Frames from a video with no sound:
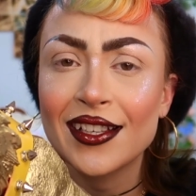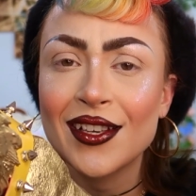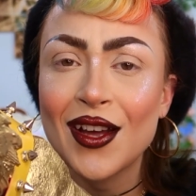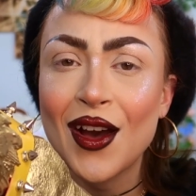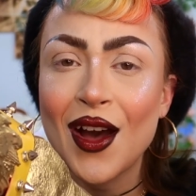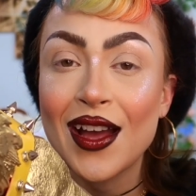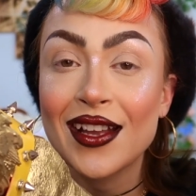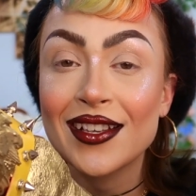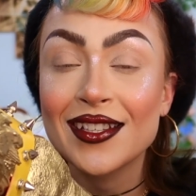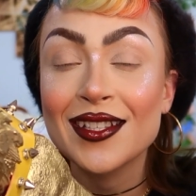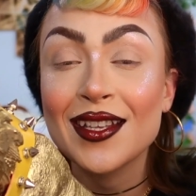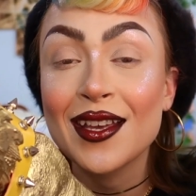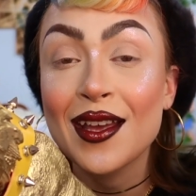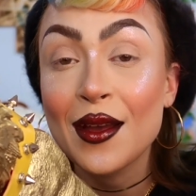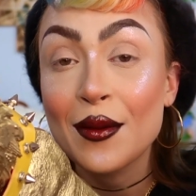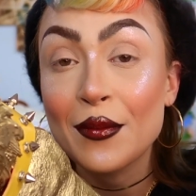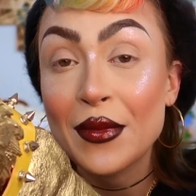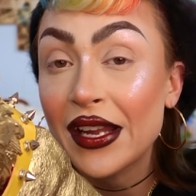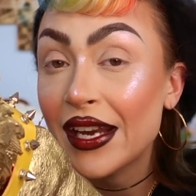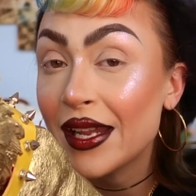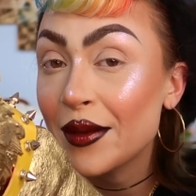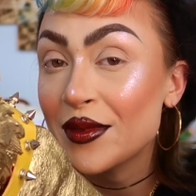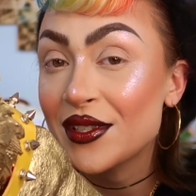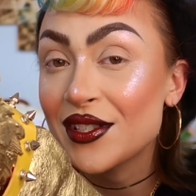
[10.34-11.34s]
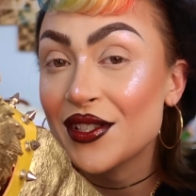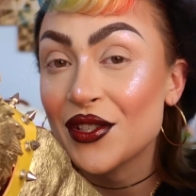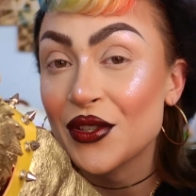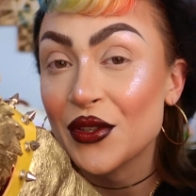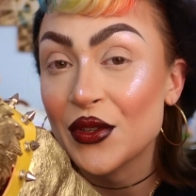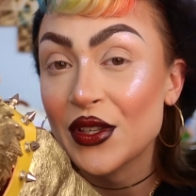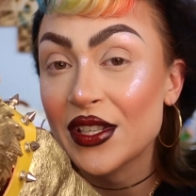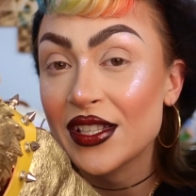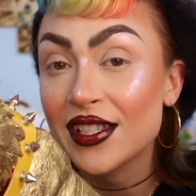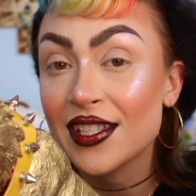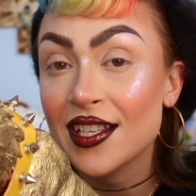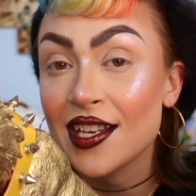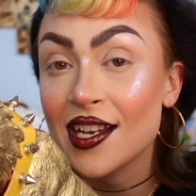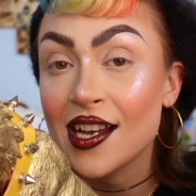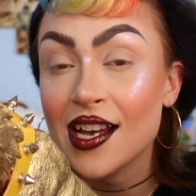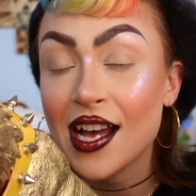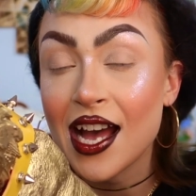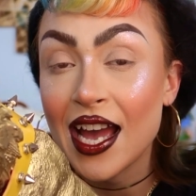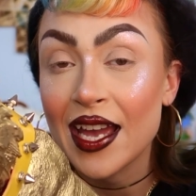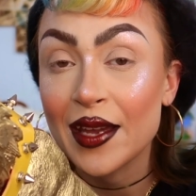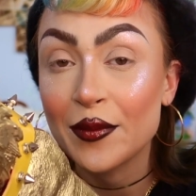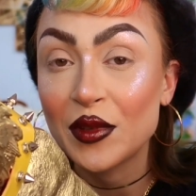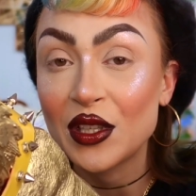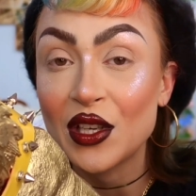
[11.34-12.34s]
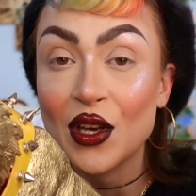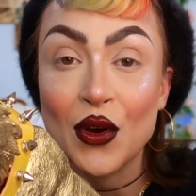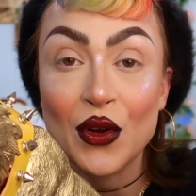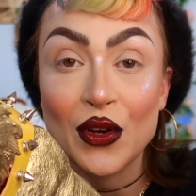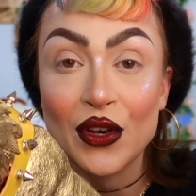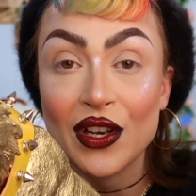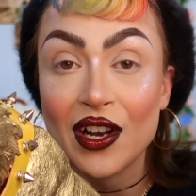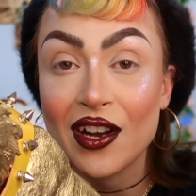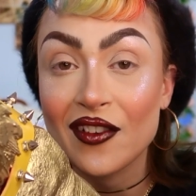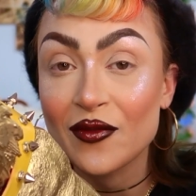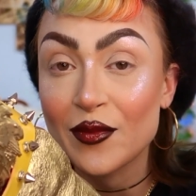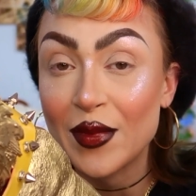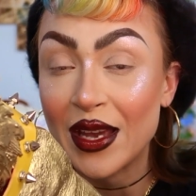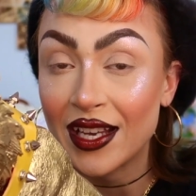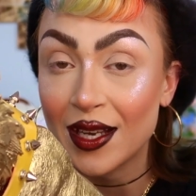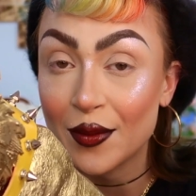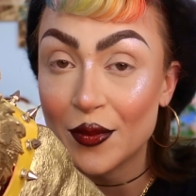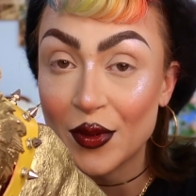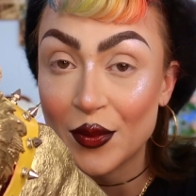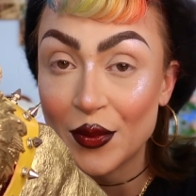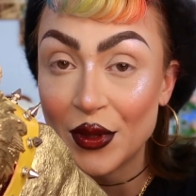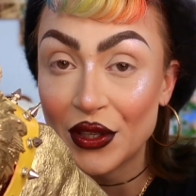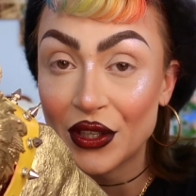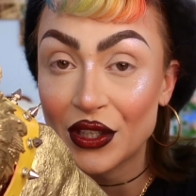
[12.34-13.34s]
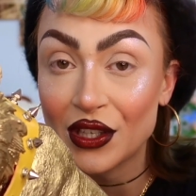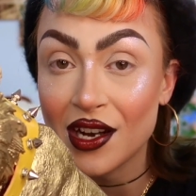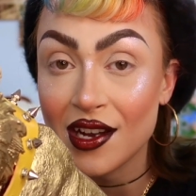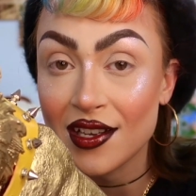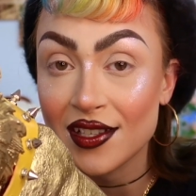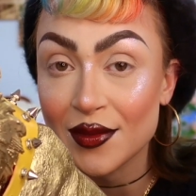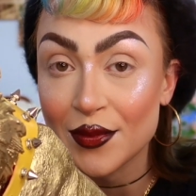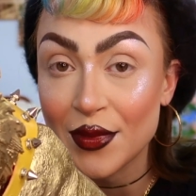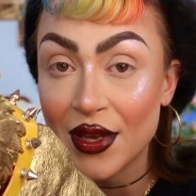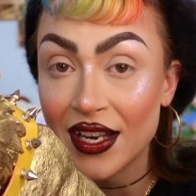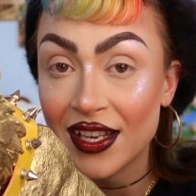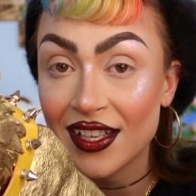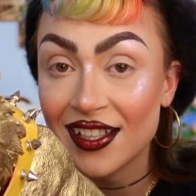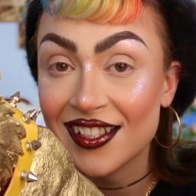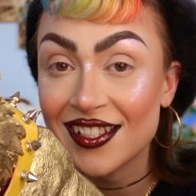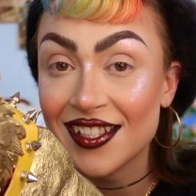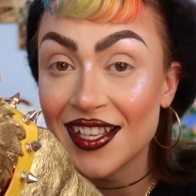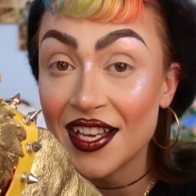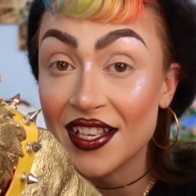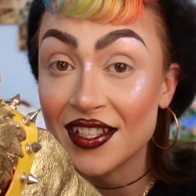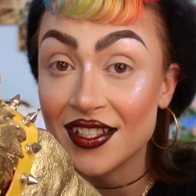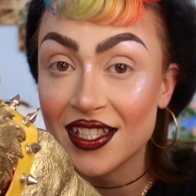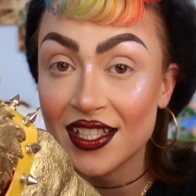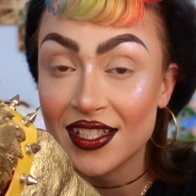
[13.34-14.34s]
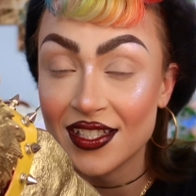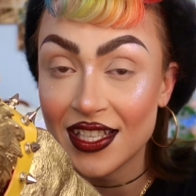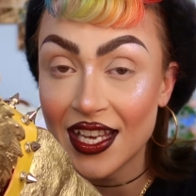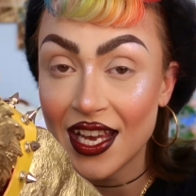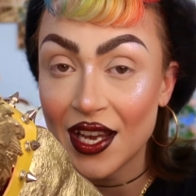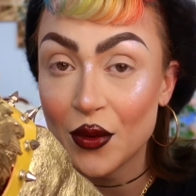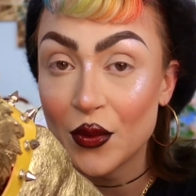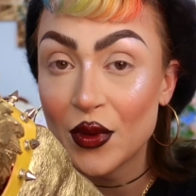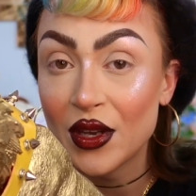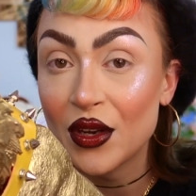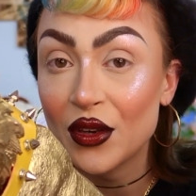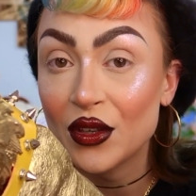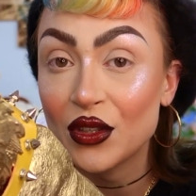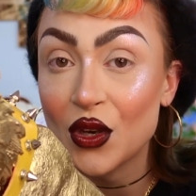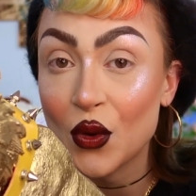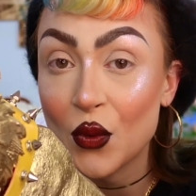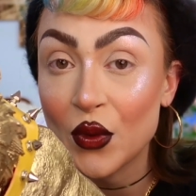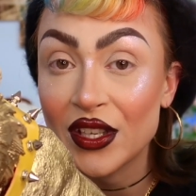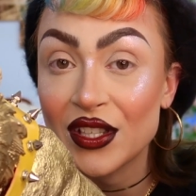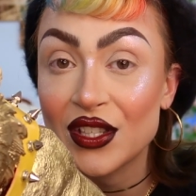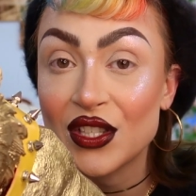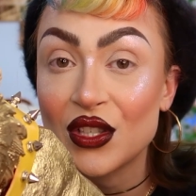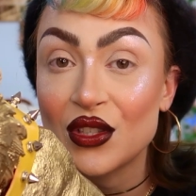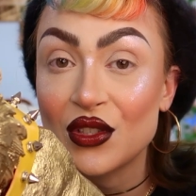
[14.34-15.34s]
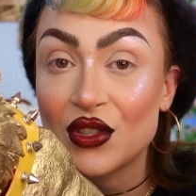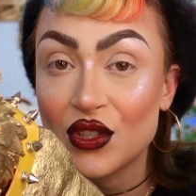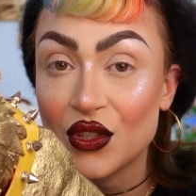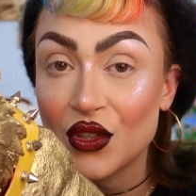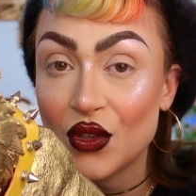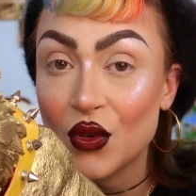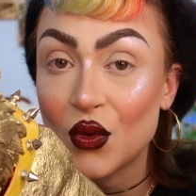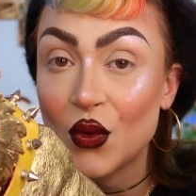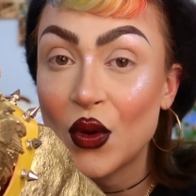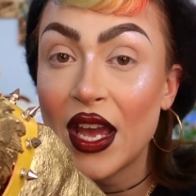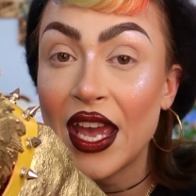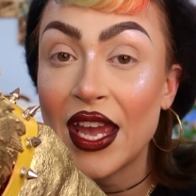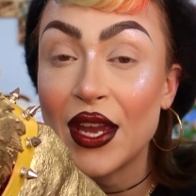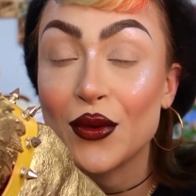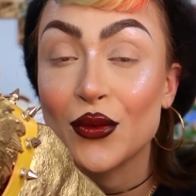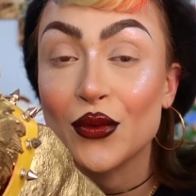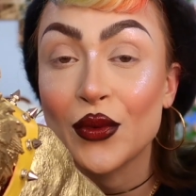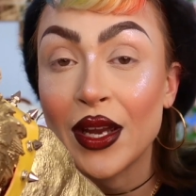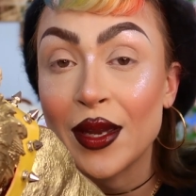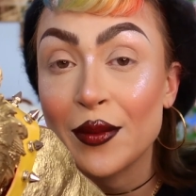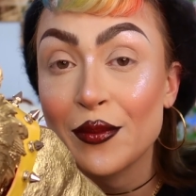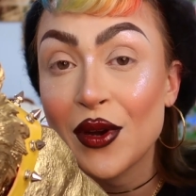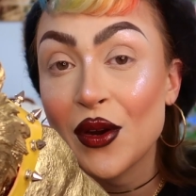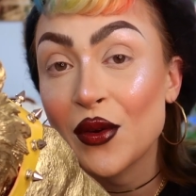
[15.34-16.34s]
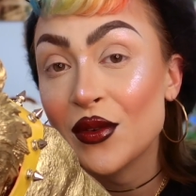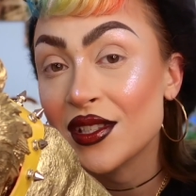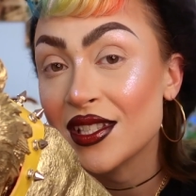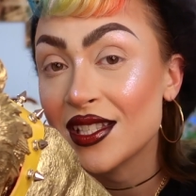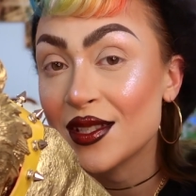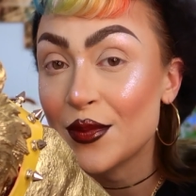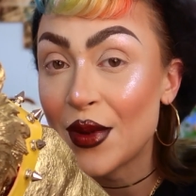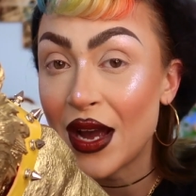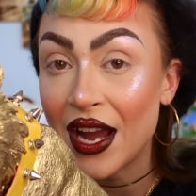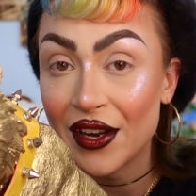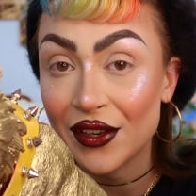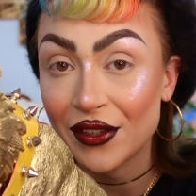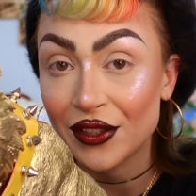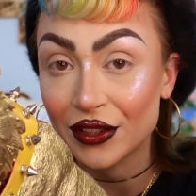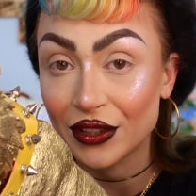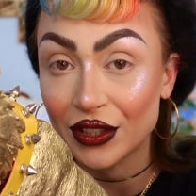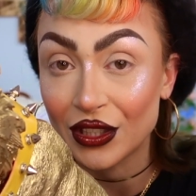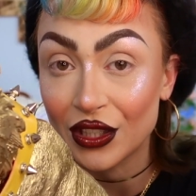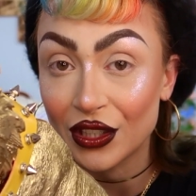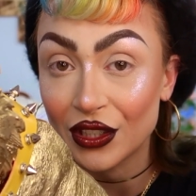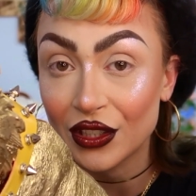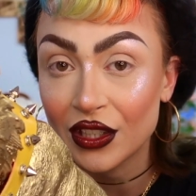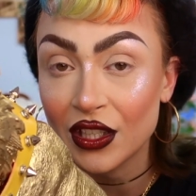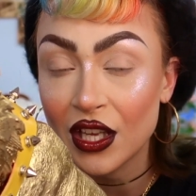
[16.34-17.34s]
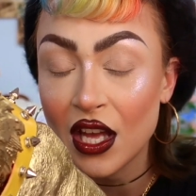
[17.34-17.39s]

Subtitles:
not? My name is Theresa. I am the owner of Makeup a Murder Cosmetics, and today we are going to do a rainbow inspired look